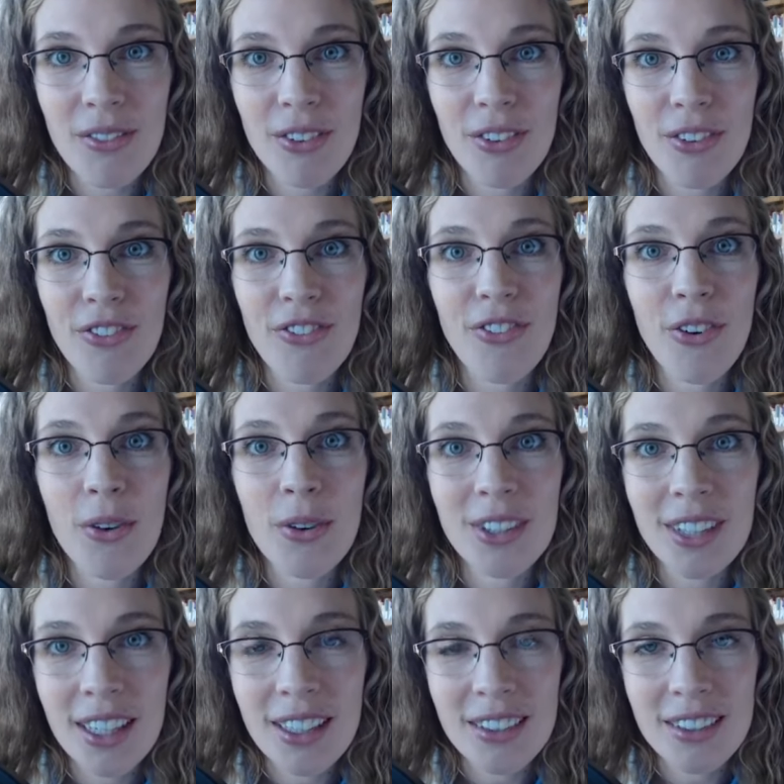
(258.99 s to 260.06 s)
for 4
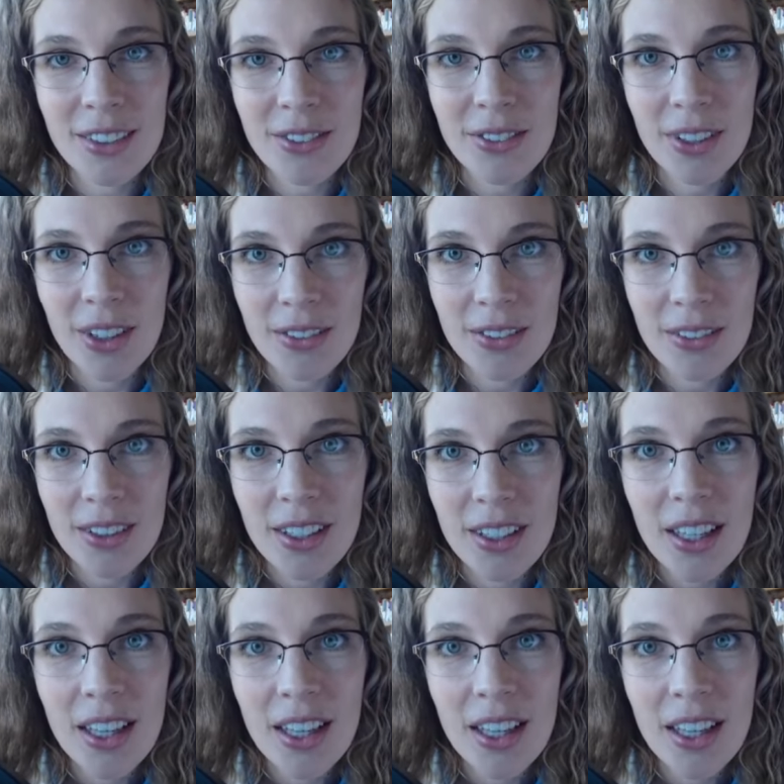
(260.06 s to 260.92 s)
days in a row.